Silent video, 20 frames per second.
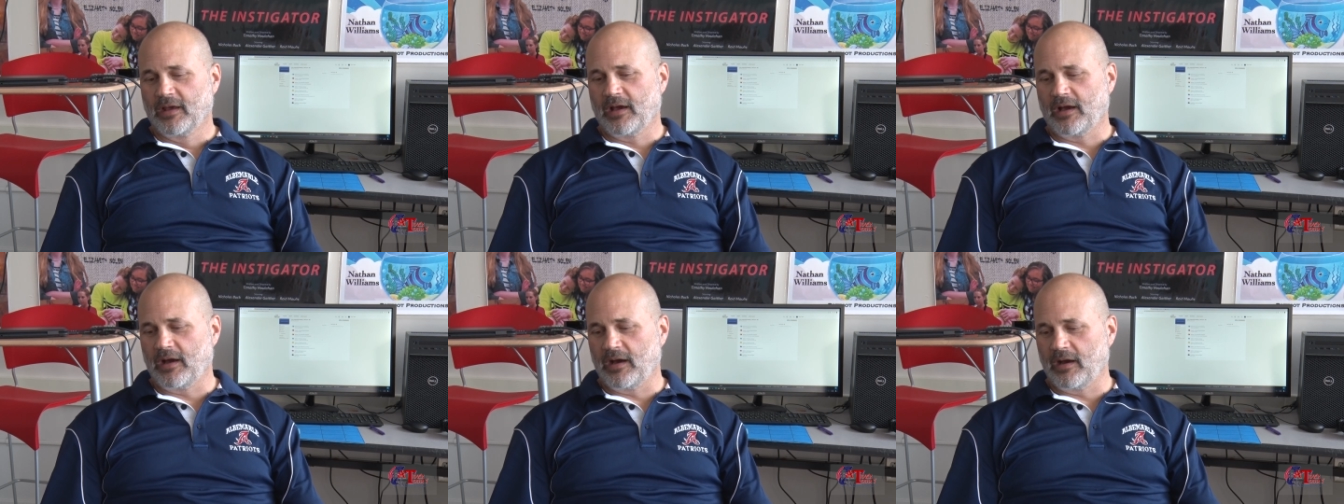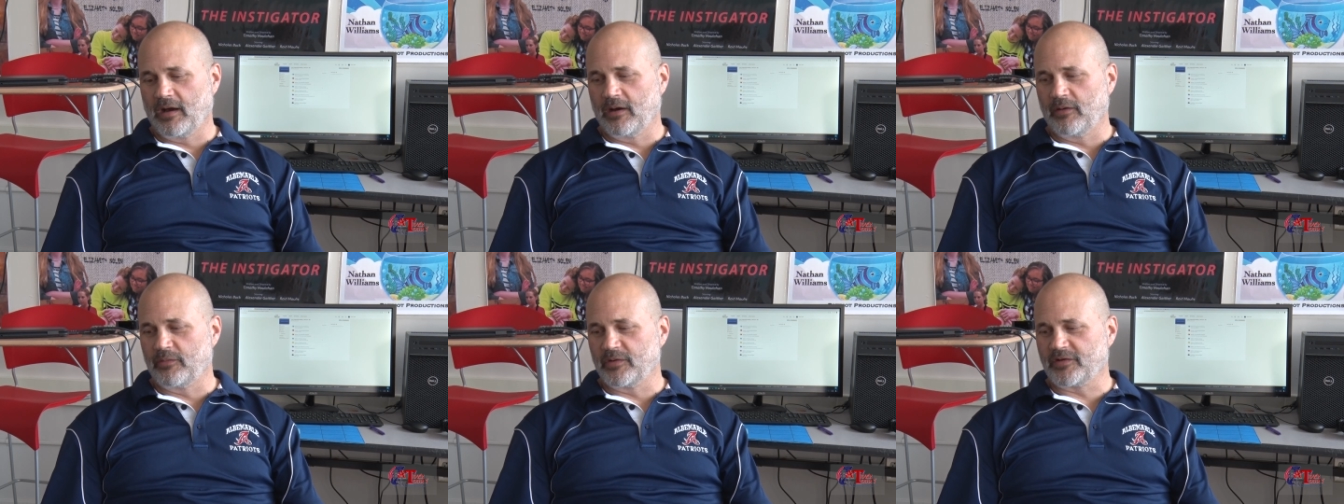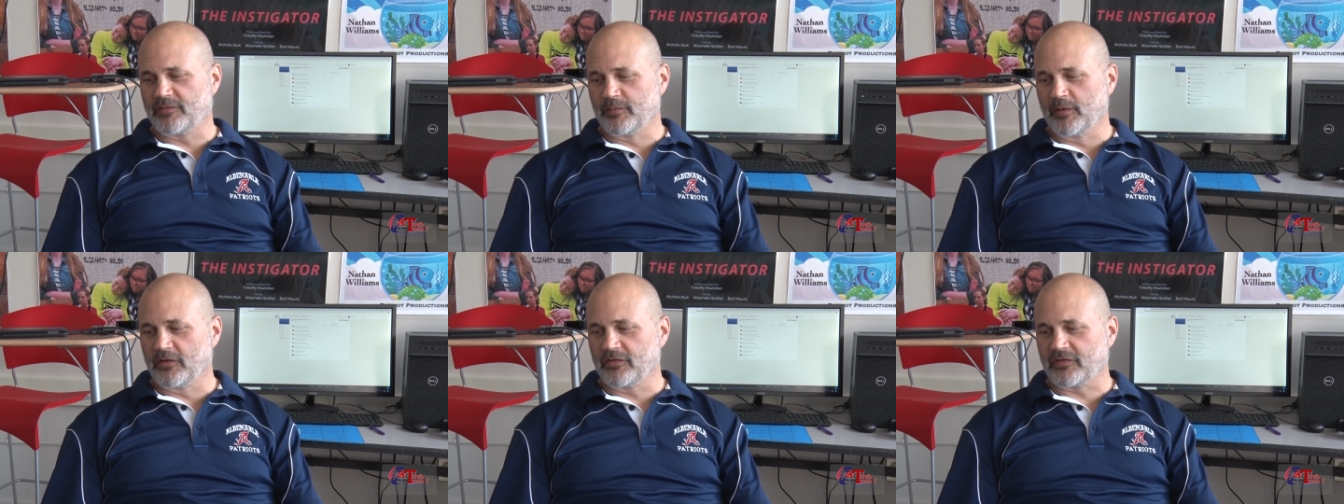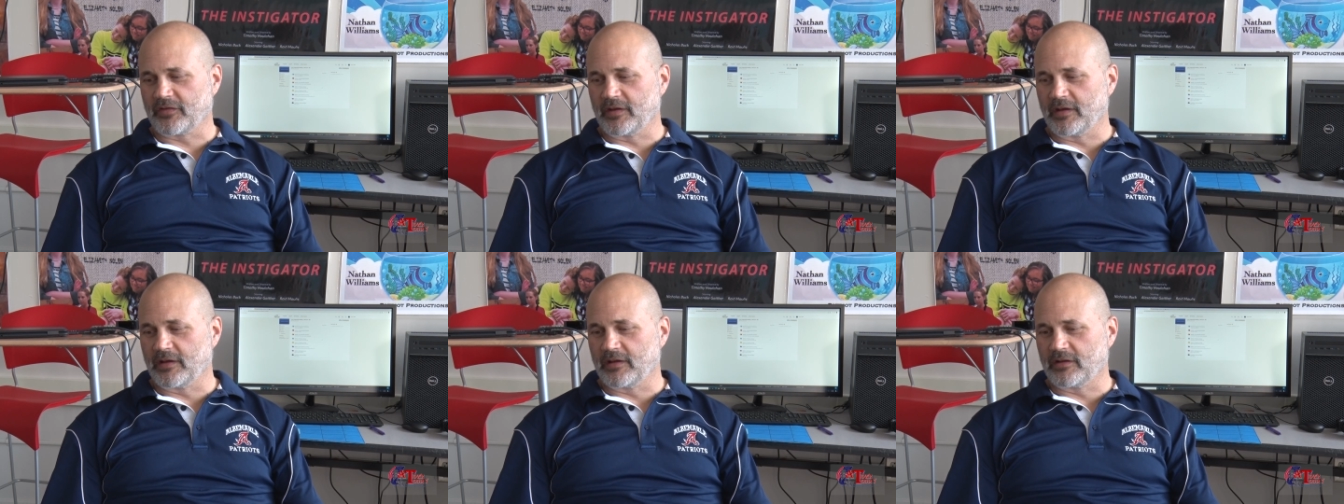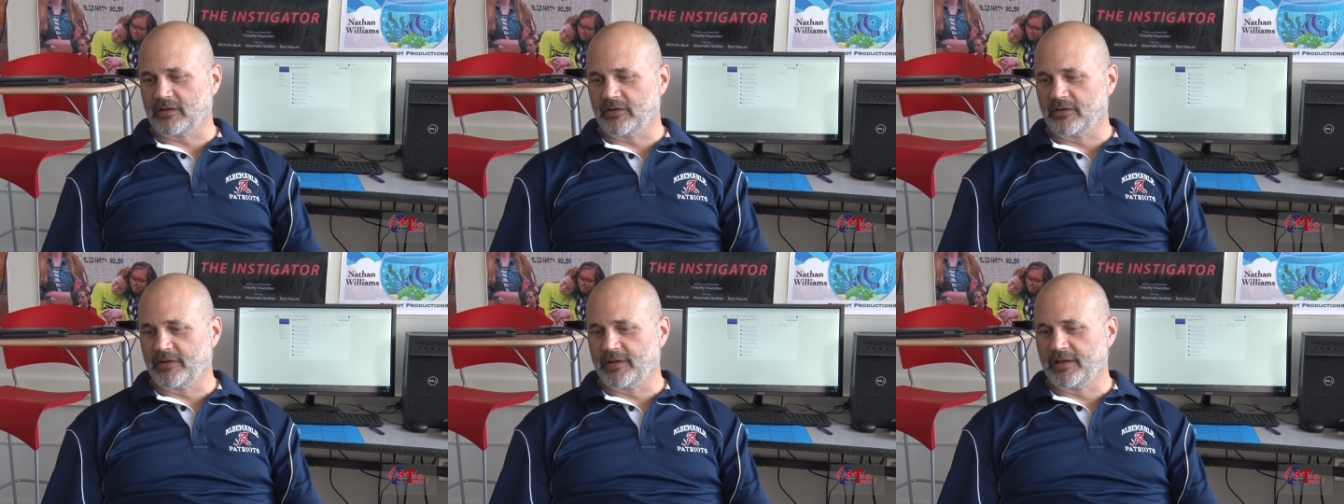uh, which mostly
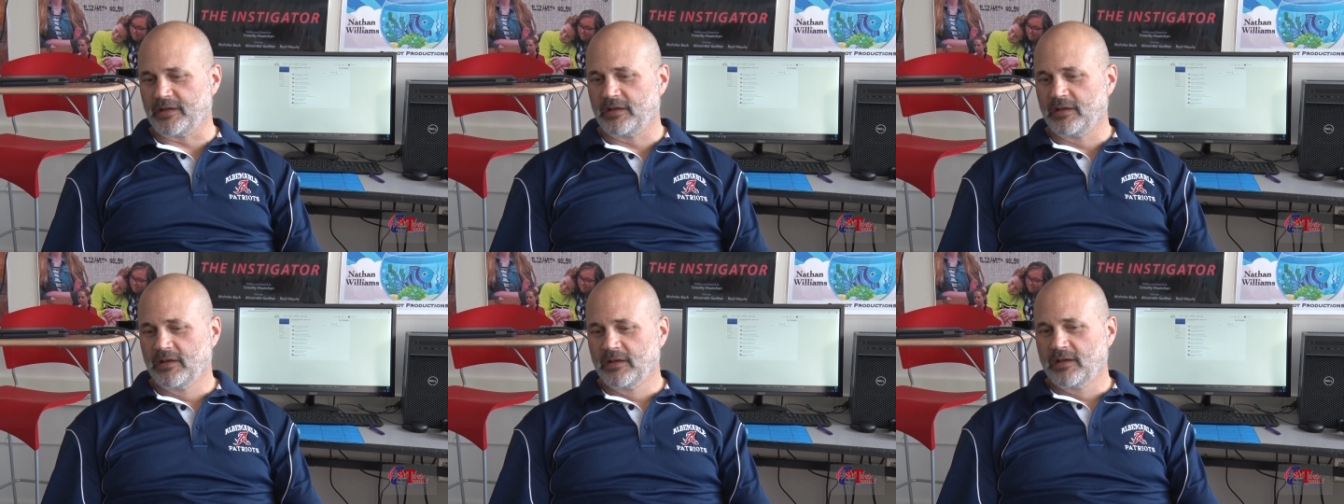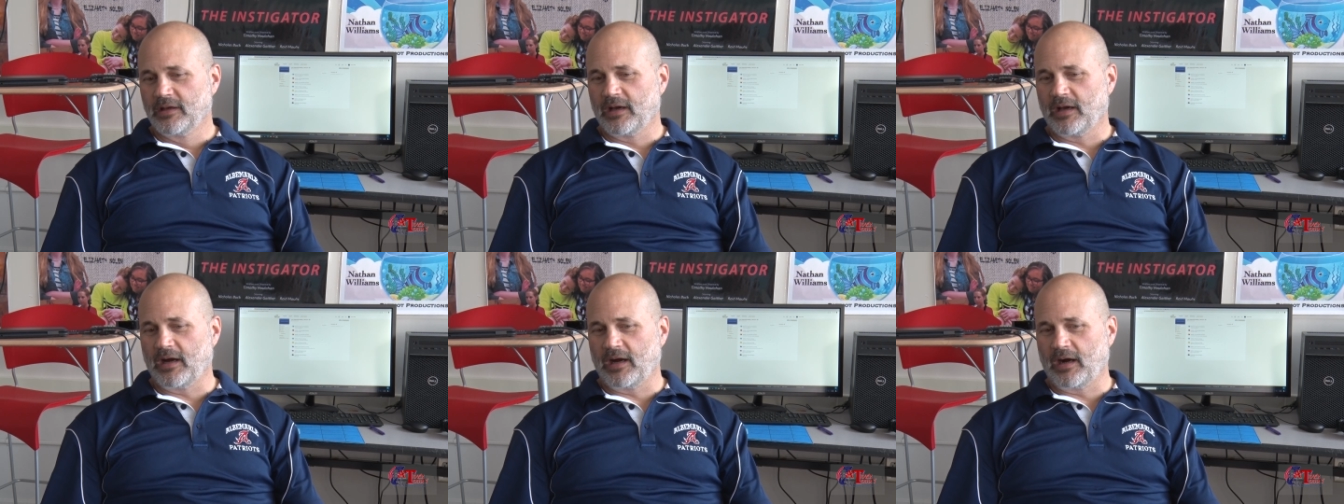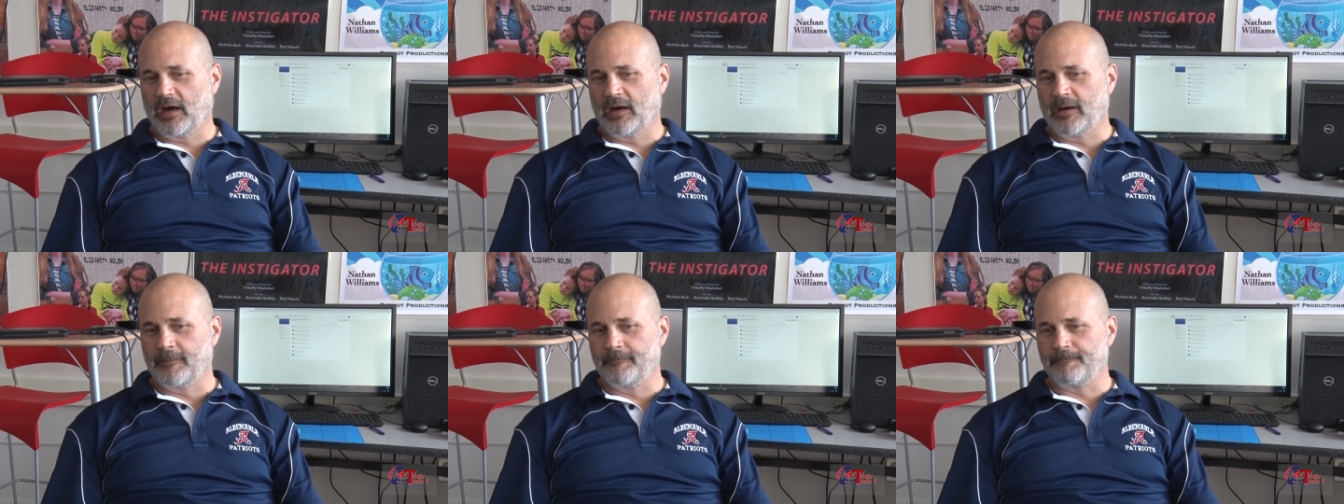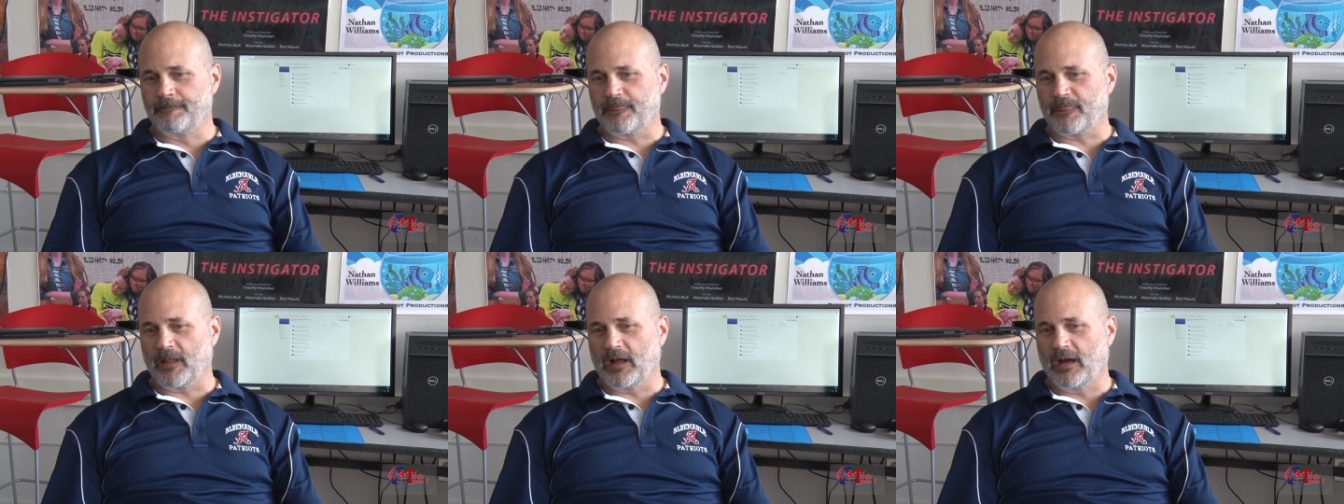included um,